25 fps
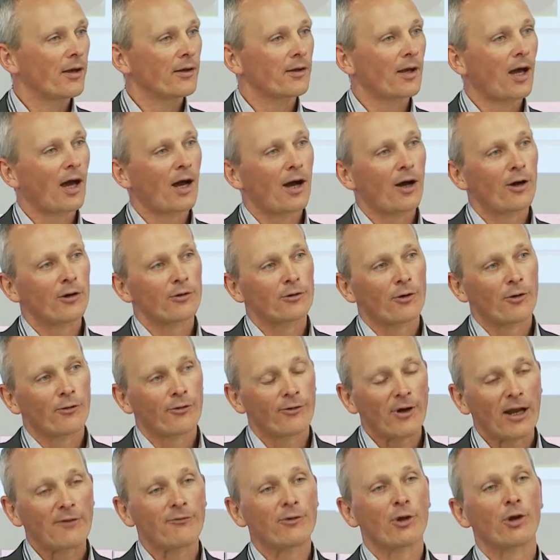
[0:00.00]
Now,
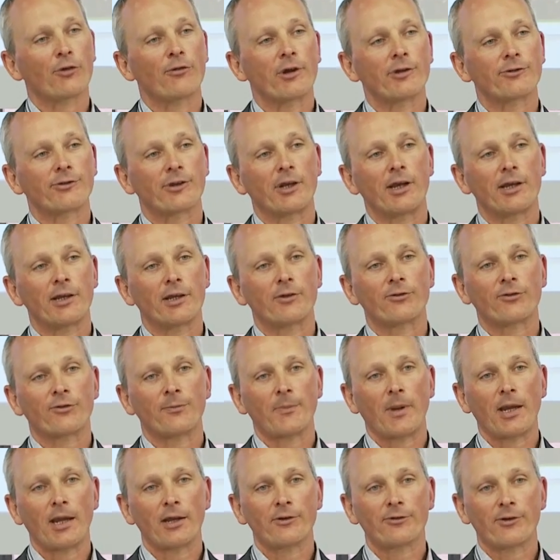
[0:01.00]
revenue resilience
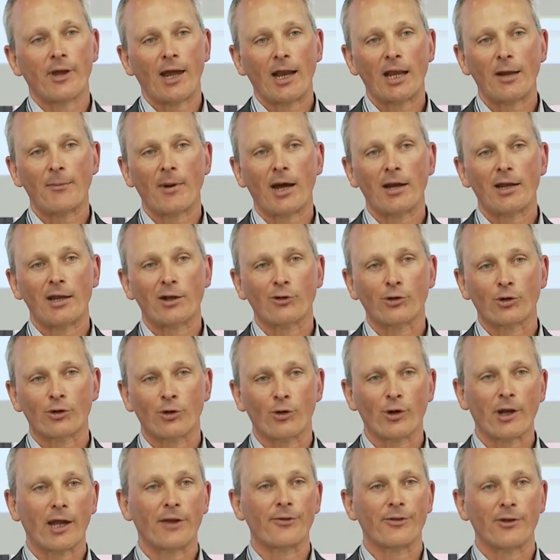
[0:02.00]
means anybody could
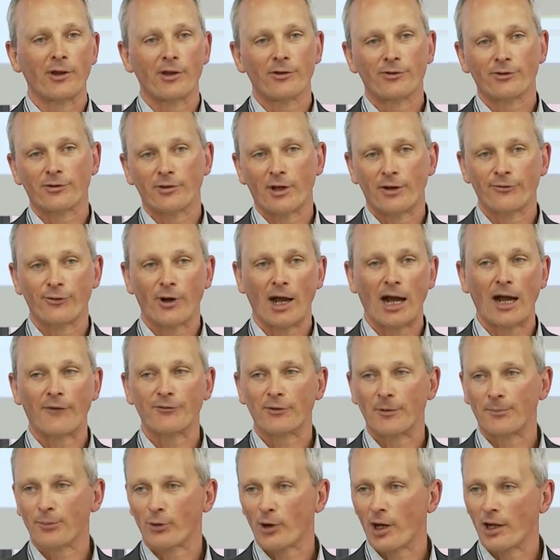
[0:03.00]
look at this and for
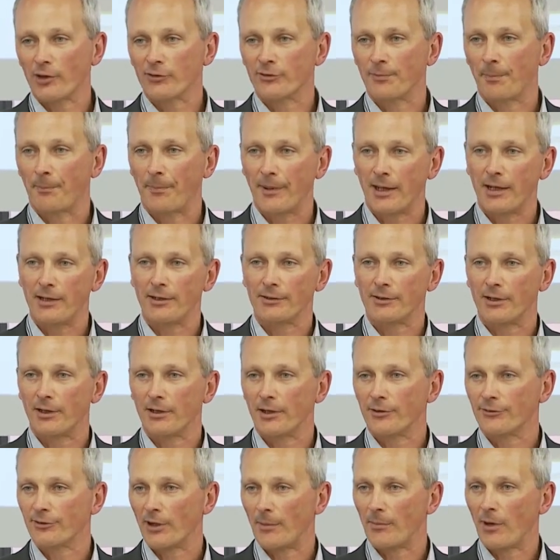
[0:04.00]
half the price build
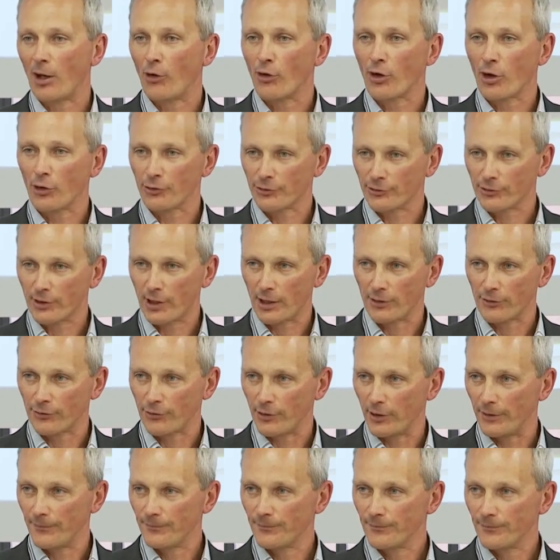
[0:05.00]
it in some low-cost
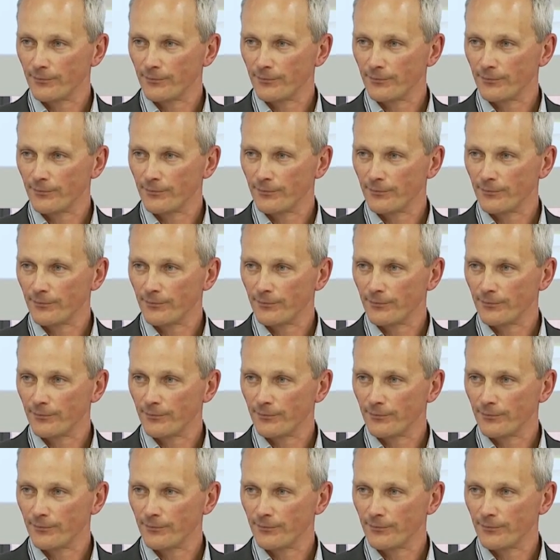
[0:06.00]
country.